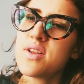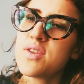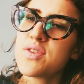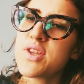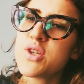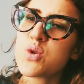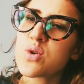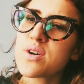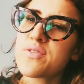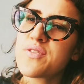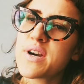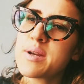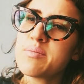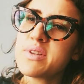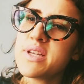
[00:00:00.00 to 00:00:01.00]
The door
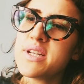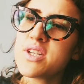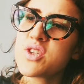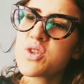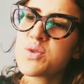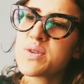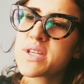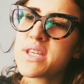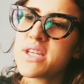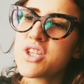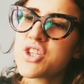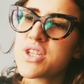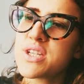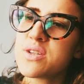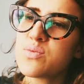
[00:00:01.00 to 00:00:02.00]
frame leading to a
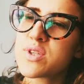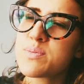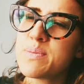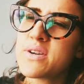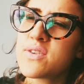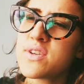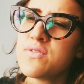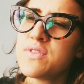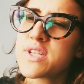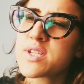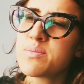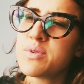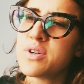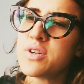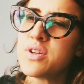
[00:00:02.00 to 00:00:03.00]
kitchen was barely
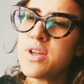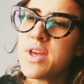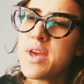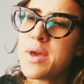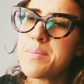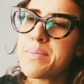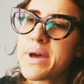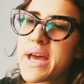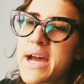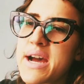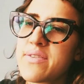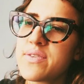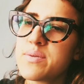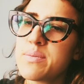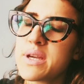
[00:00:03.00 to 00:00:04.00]
visible, but
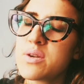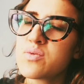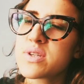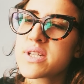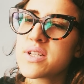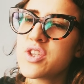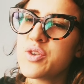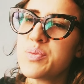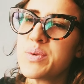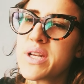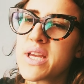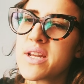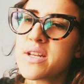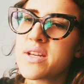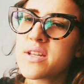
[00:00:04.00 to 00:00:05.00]
half the man was
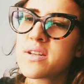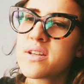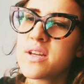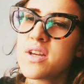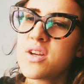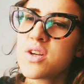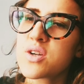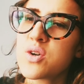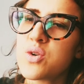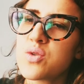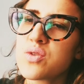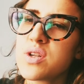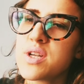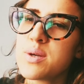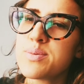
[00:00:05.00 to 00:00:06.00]
illuminated,
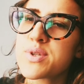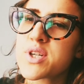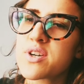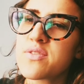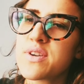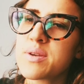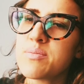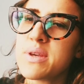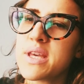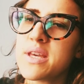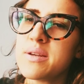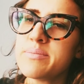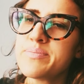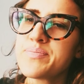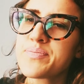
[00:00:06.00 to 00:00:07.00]
coldly observing
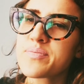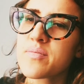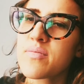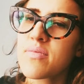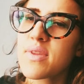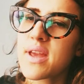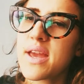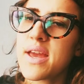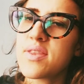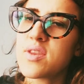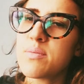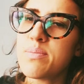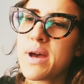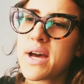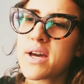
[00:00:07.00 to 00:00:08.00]
me and
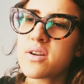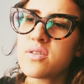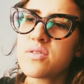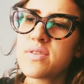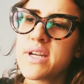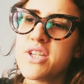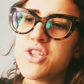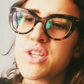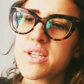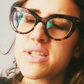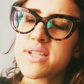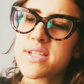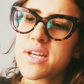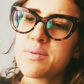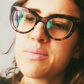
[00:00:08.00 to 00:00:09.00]
the battle raging
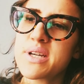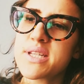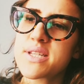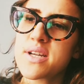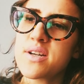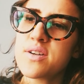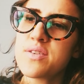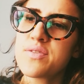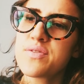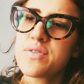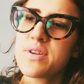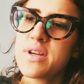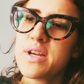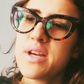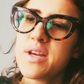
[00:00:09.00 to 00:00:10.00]
inside myself.
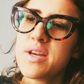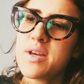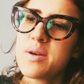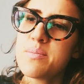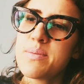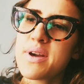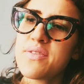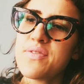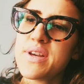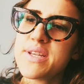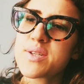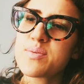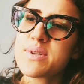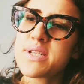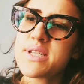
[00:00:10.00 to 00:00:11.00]
My
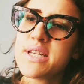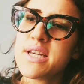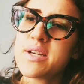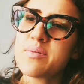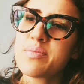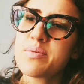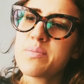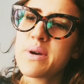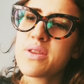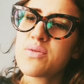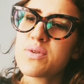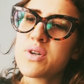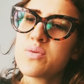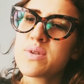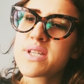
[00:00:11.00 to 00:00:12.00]
face was damp, my
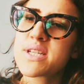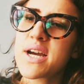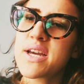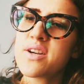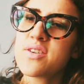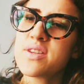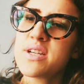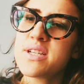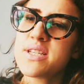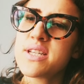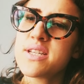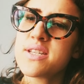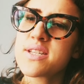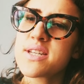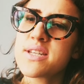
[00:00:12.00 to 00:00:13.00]
throat was tighter than a
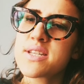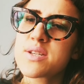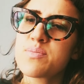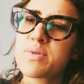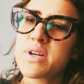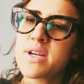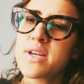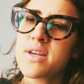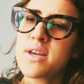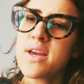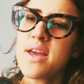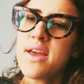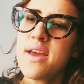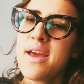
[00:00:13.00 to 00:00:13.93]
10-cent spring.